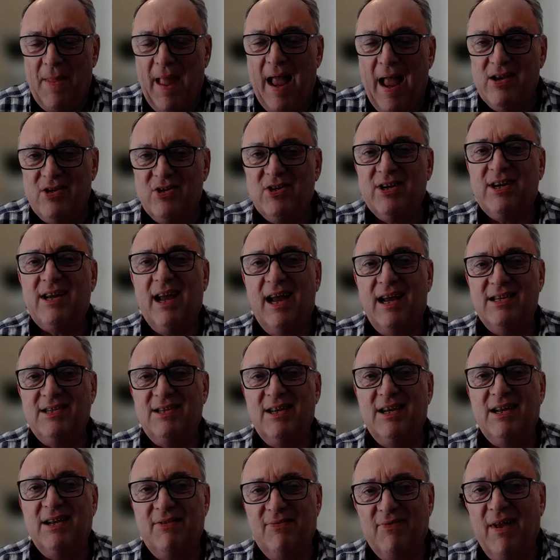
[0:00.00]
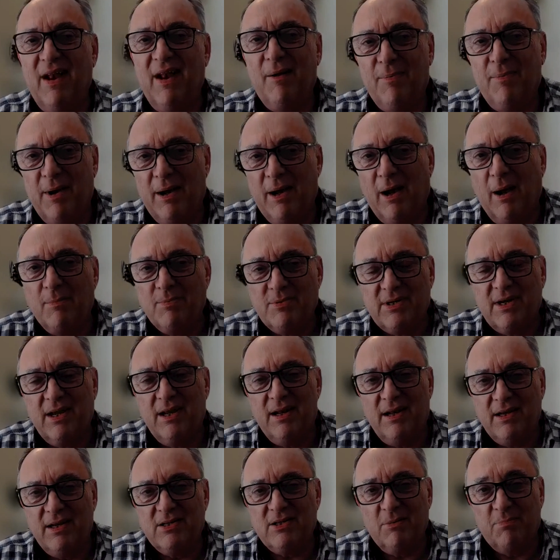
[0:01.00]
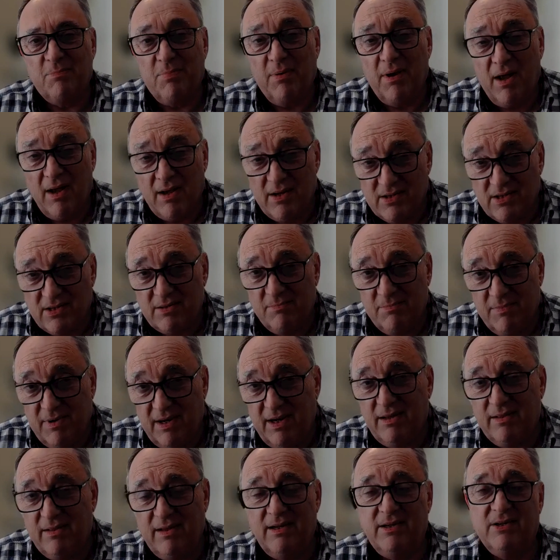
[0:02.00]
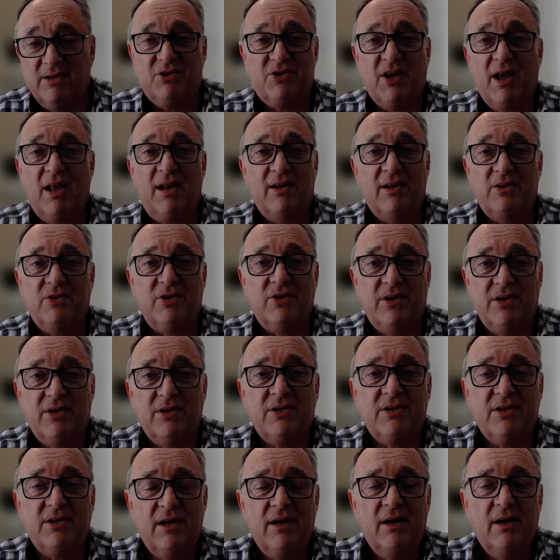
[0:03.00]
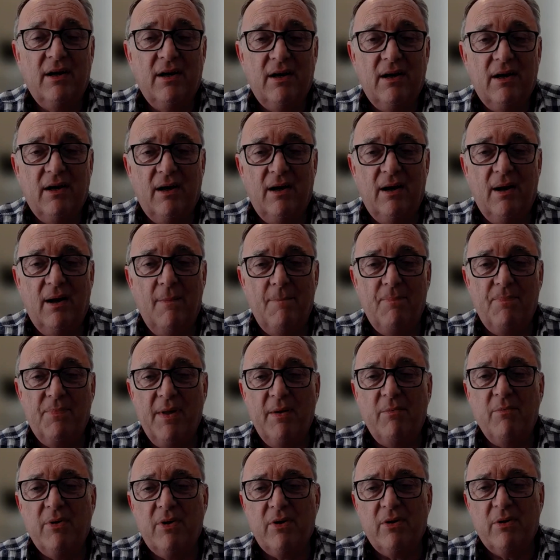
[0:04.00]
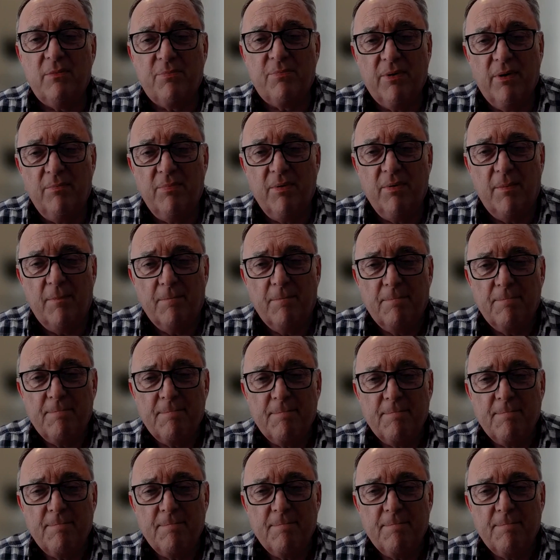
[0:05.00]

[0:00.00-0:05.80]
educating, developing, upskilling suppliers to meet these challenges, then we've got a problem.